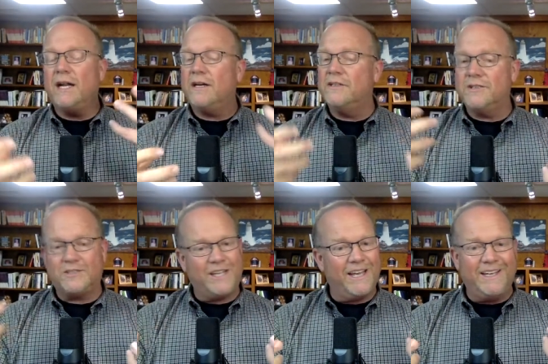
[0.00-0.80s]

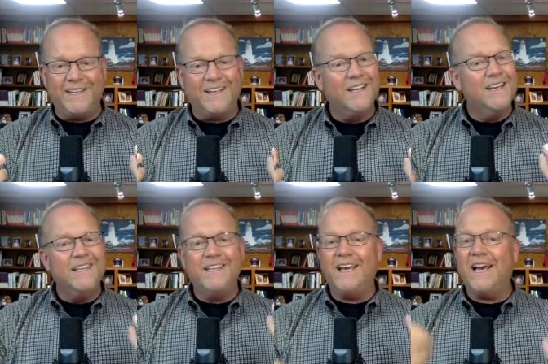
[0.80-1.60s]
understanding
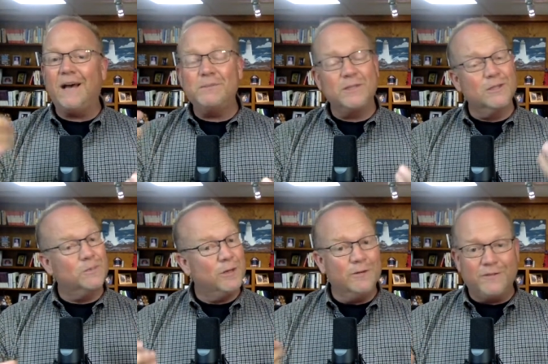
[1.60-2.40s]
the absolute
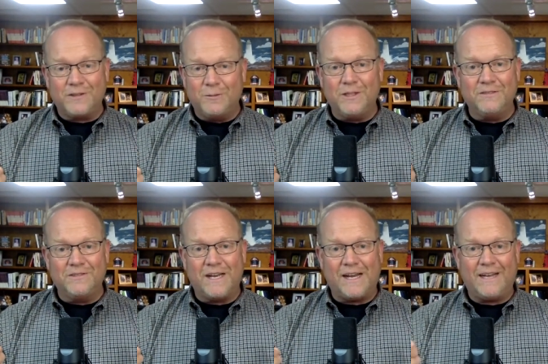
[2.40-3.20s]
perfect will of
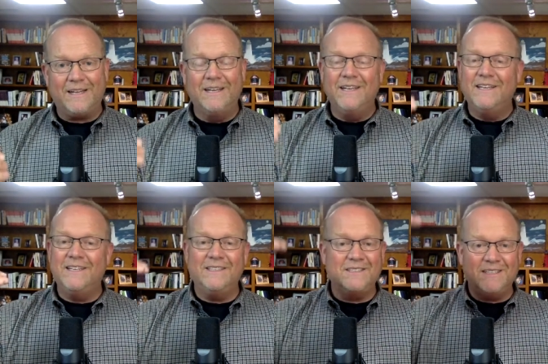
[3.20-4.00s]
God
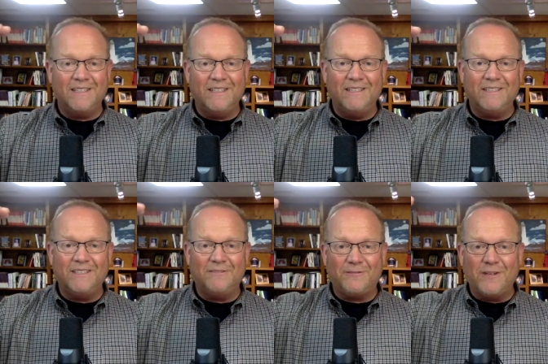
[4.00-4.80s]
is is an
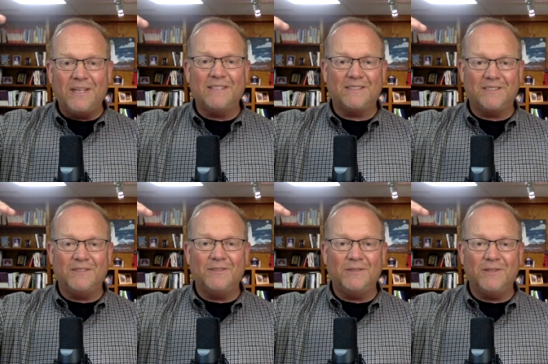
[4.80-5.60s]
affront
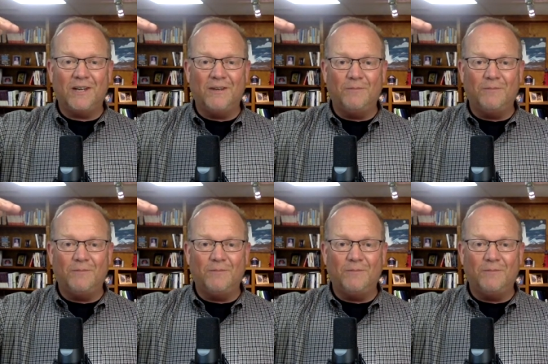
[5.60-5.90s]
to